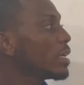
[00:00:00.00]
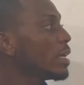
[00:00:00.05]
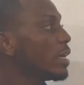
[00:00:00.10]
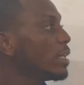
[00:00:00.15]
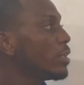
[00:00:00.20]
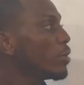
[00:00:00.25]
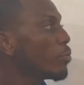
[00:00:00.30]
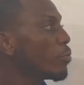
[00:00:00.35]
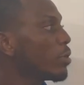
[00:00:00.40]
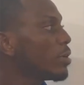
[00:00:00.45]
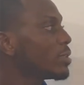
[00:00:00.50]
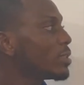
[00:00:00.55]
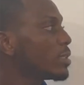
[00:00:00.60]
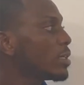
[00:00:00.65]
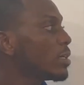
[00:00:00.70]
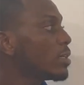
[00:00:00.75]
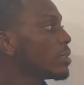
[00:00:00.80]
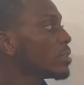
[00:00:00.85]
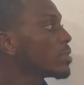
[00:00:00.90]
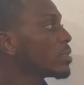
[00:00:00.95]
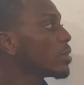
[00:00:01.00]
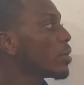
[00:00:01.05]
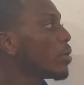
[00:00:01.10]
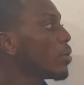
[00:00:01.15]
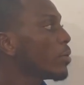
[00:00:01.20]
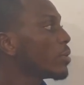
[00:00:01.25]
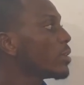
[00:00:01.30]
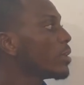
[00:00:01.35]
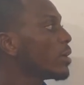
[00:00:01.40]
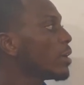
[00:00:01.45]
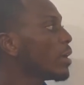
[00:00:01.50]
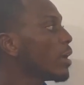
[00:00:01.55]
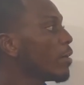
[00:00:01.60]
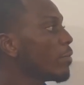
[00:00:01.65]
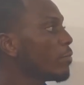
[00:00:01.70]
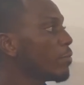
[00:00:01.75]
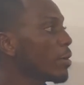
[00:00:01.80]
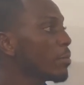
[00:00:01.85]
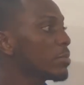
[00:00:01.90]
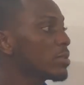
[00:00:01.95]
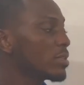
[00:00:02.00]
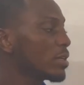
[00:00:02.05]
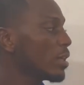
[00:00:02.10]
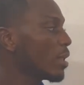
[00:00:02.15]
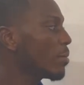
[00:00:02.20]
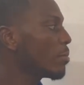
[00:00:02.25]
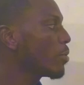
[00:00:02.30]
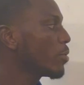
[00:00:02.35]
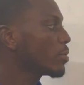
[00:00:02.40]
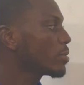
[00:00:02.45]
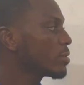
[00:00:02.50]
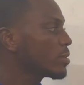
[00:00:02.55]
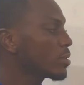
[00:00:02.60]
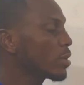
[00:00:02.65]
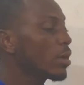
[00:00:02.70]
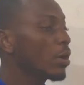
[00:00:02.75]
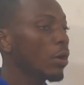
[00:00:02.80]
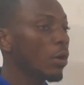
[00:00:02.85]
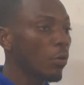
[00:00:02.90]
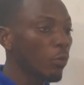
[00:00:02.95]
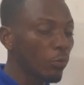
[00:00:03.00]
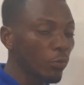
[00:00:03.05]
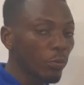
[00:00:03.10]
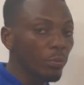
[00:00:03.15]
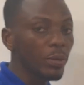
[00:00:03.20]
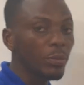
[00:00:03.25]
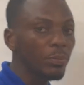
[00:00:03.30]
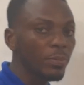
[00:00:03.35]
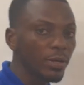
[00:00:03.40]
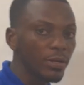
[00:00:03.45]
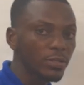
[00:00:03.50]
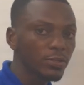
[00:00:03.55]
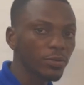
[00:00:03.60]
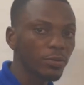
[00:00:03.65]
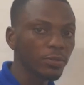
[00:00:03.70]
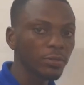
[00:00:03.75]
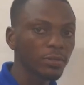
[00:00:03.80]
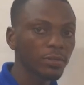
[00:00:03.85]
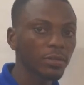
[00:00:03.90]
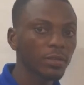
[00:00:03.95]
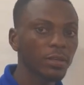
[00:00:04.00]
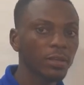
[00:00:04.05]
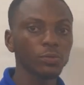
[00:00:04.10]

any questions on the FM syllabus will be based on.